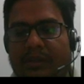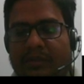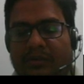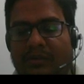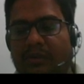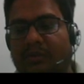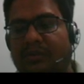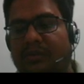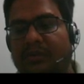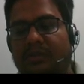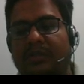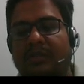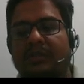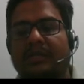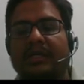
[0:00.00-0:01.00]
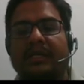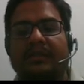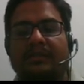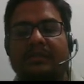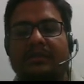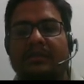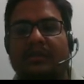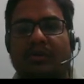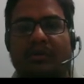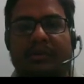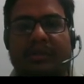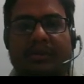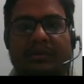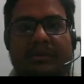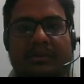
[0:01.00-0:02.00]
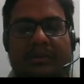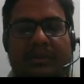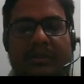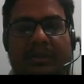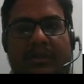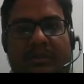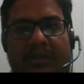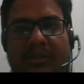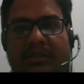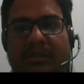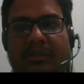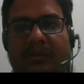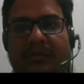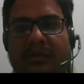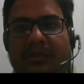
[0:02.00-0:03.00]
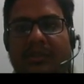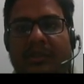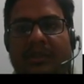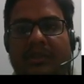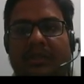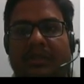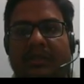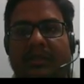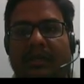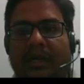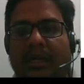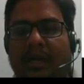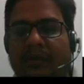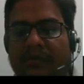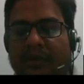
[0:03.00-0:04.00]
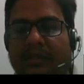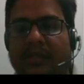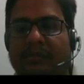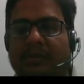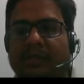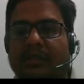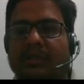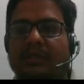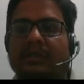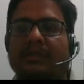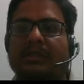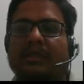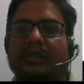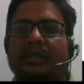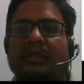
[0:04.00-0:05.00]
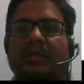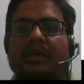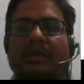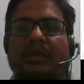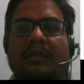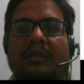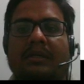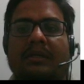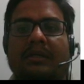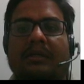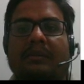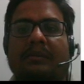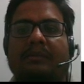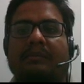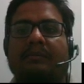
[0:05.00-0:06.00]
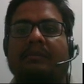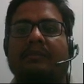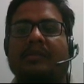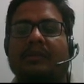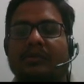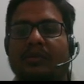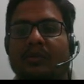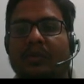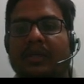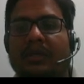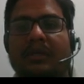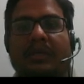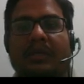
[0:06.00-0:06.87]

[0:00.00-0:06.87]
the solution, then write us in the comments section. We shall clarify them in the subsequent